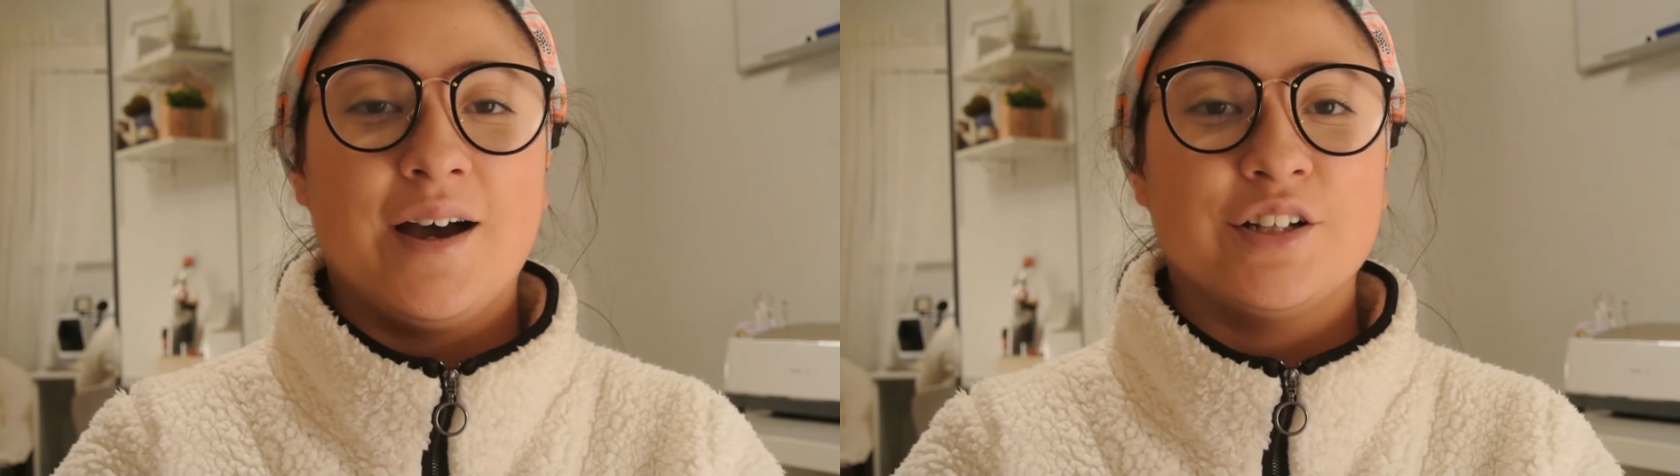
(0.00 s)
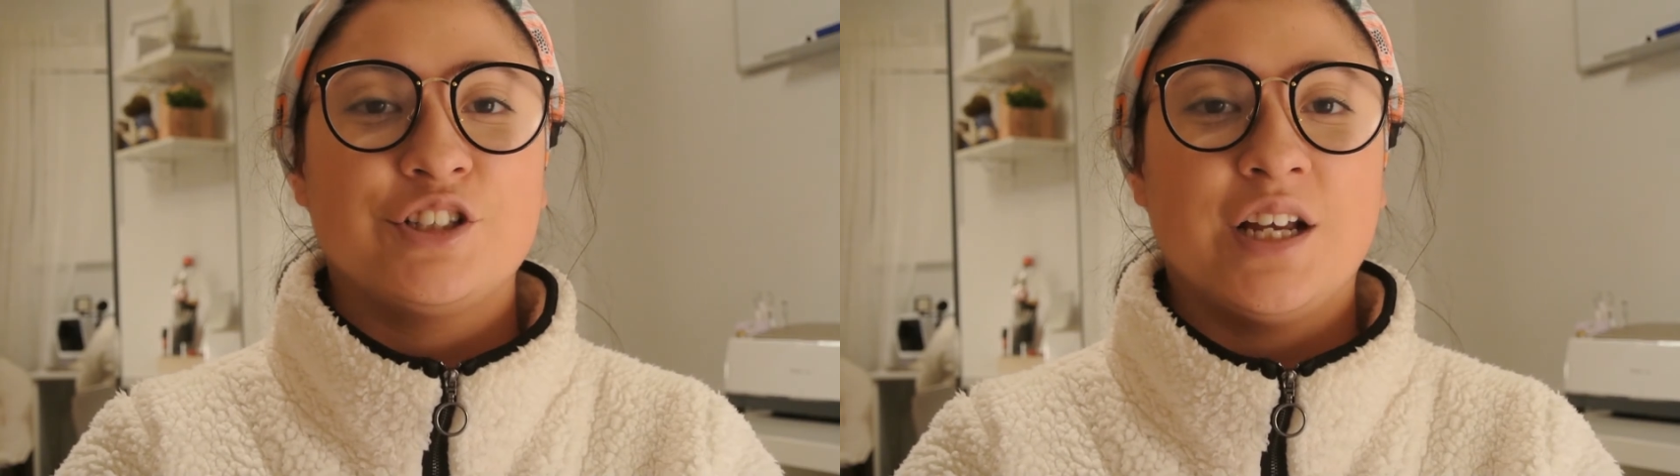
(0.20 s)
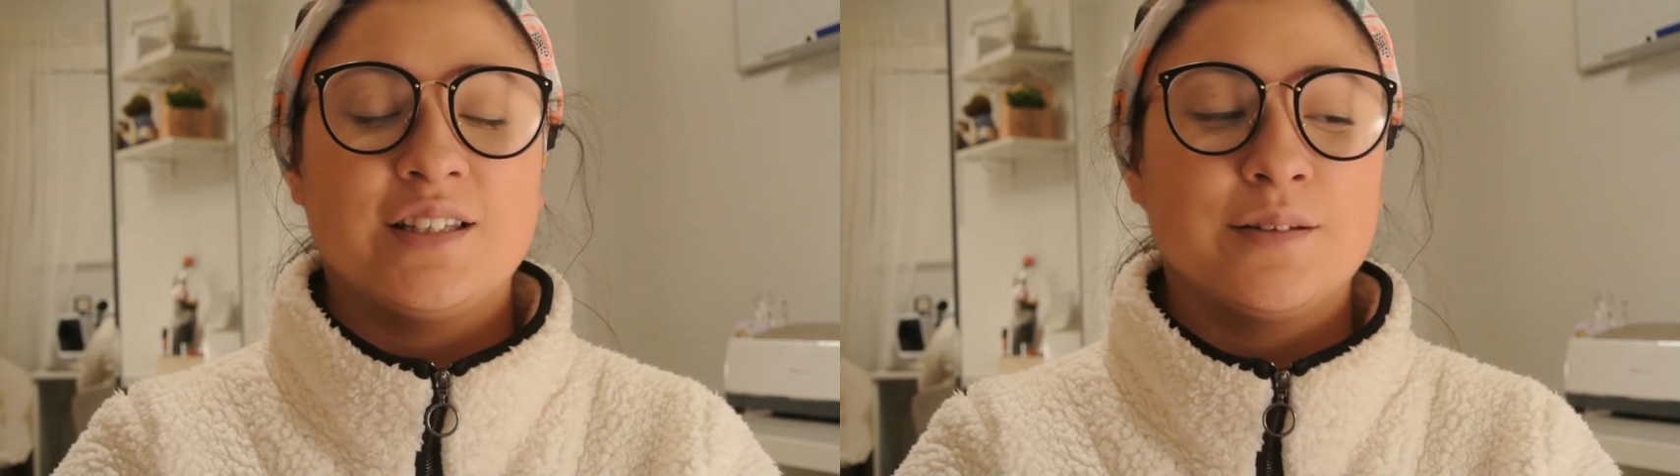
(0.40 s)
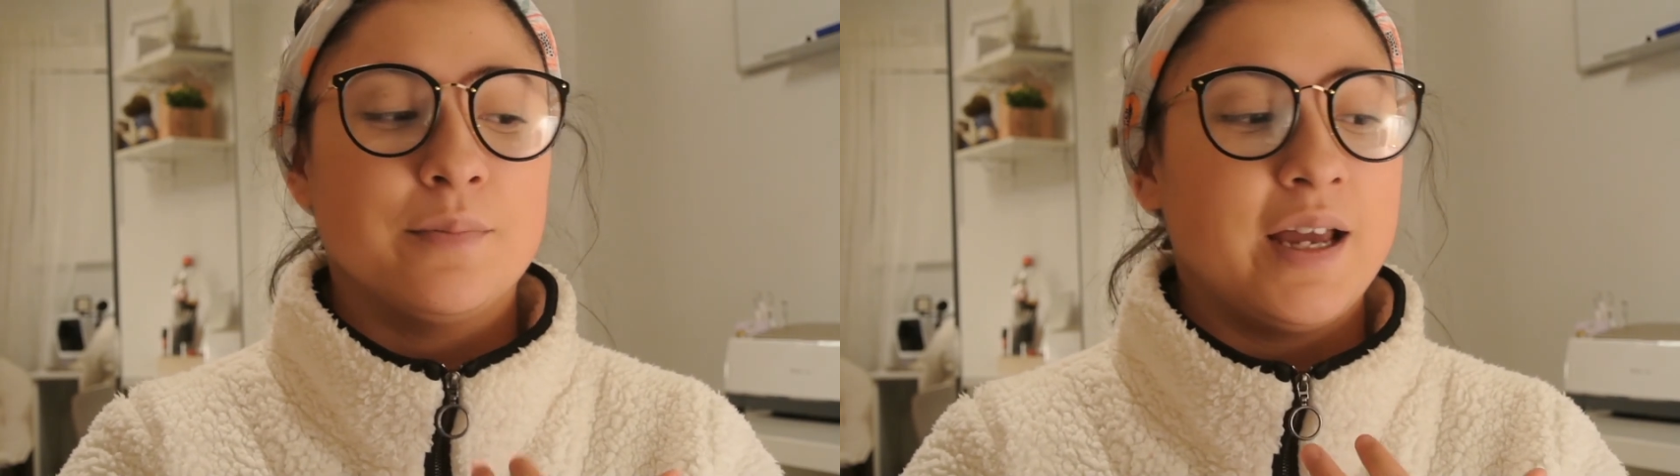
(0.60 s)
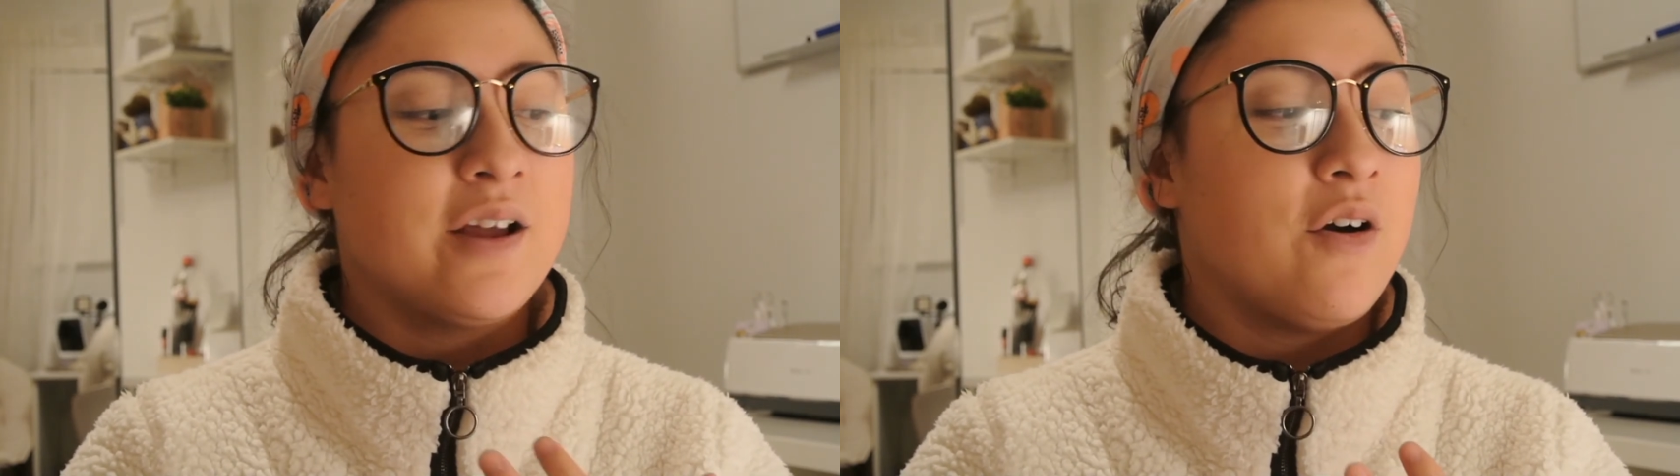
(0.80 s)
shed some
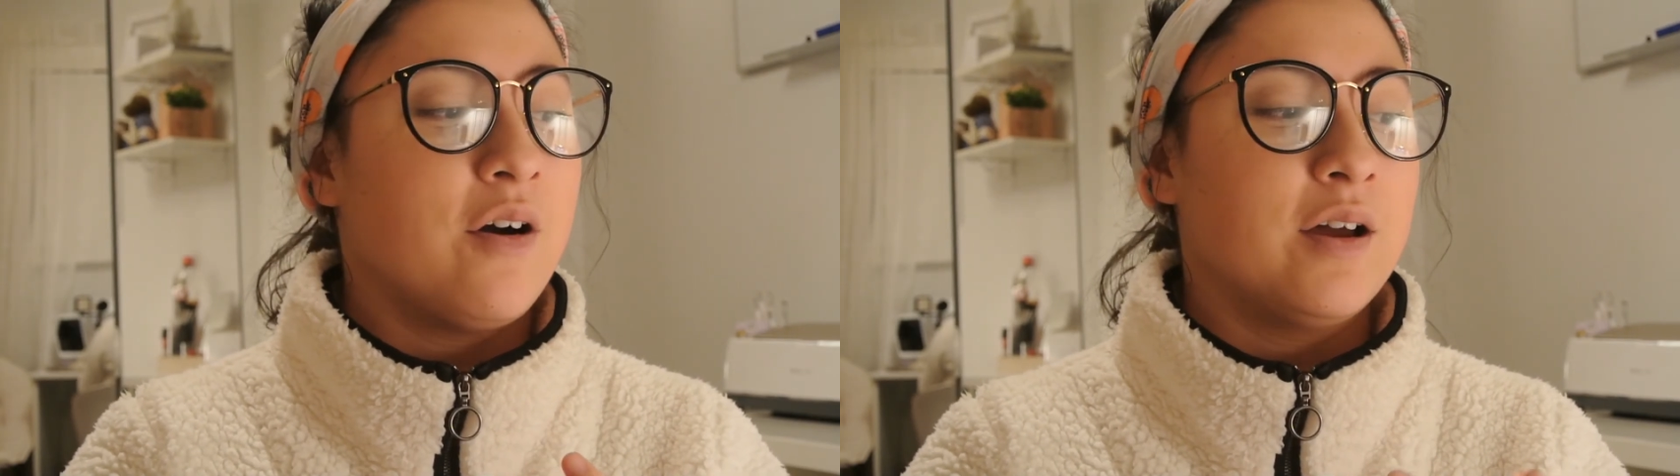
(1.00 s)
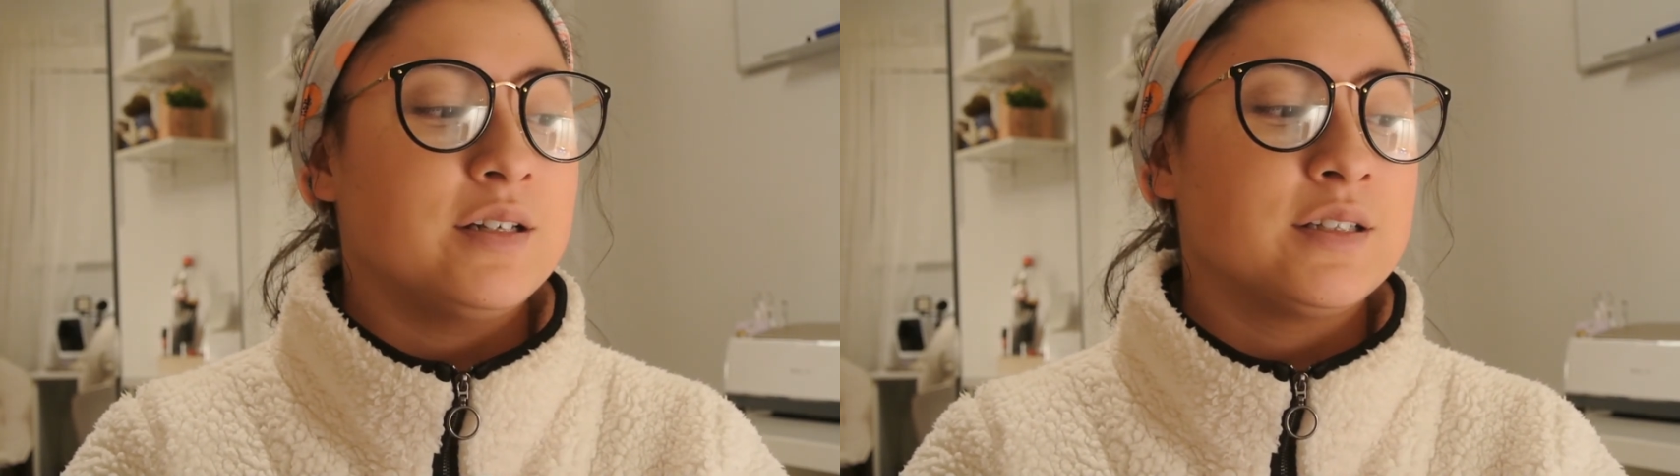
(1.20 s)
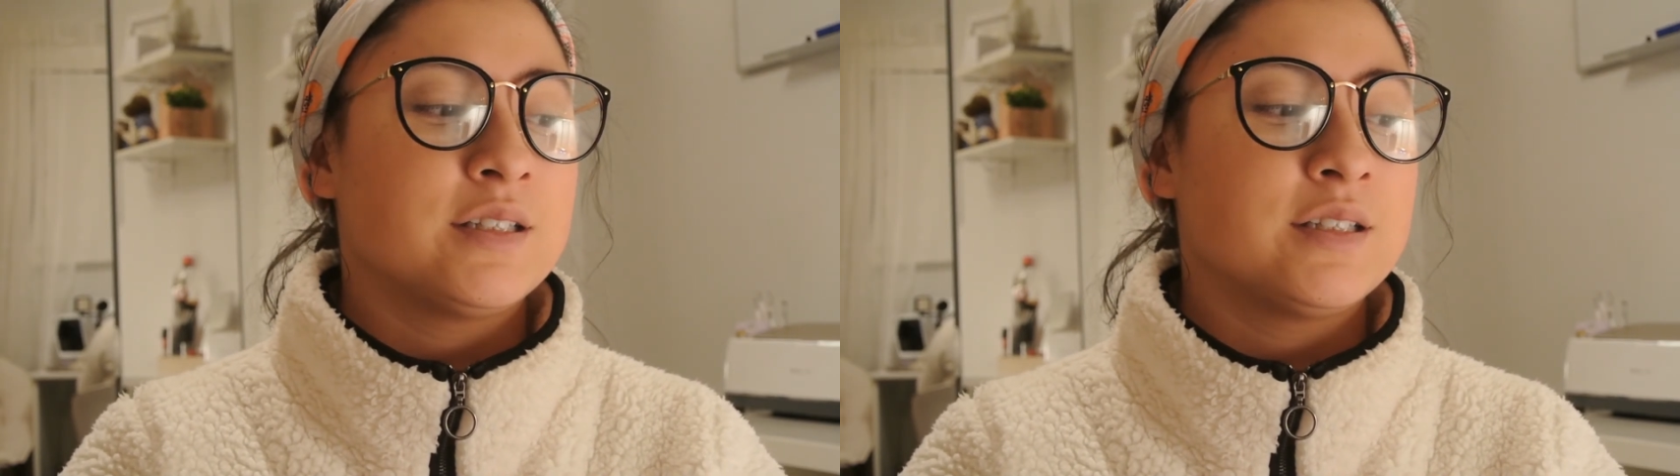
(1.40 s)
light on